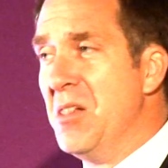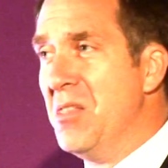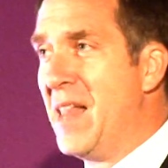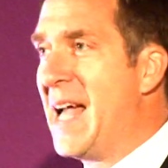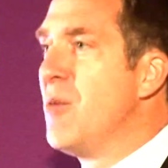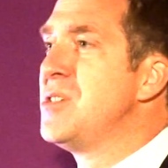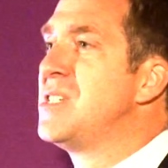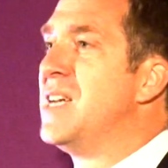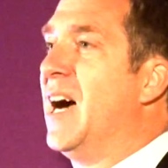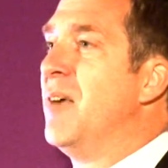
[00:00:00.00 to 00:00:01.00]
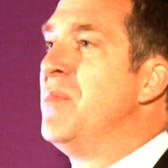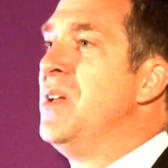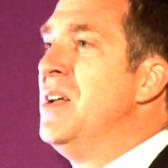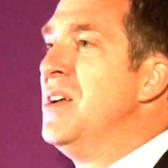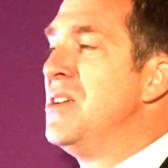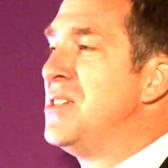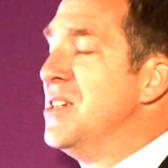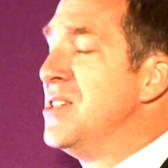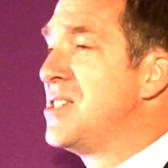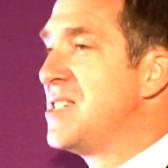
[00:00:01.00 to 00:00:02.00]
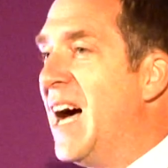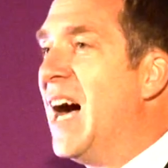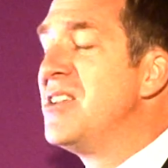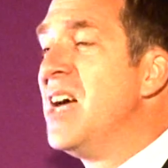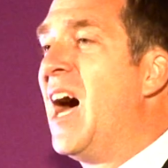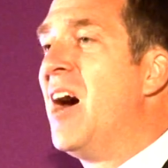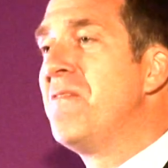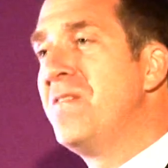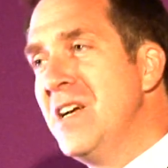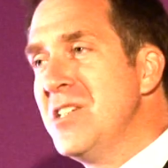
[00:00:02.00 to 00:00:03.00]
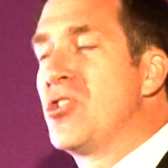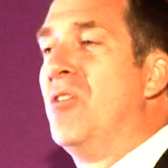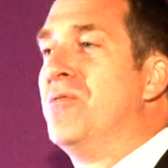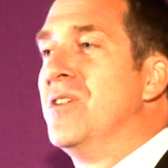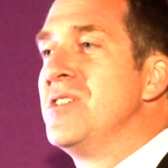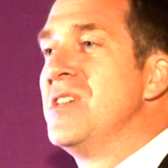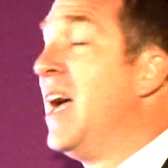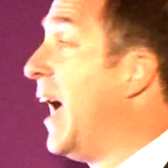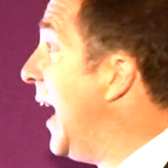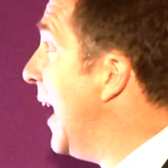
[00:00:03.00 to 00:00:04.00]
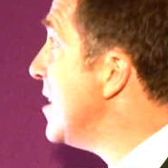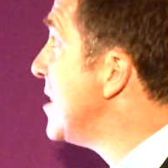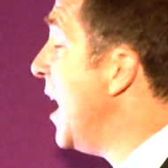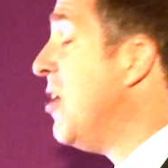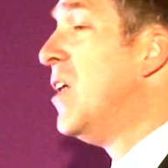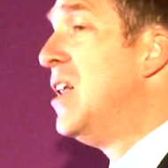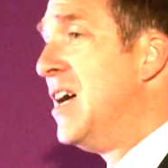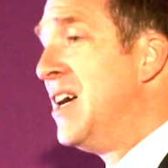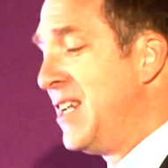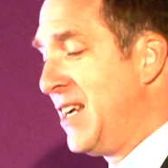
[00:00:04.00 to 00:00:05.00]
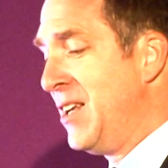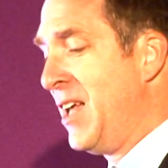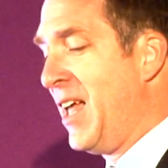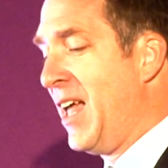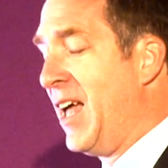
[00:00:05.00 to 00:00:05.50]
now is the time to start our first conference as the Learning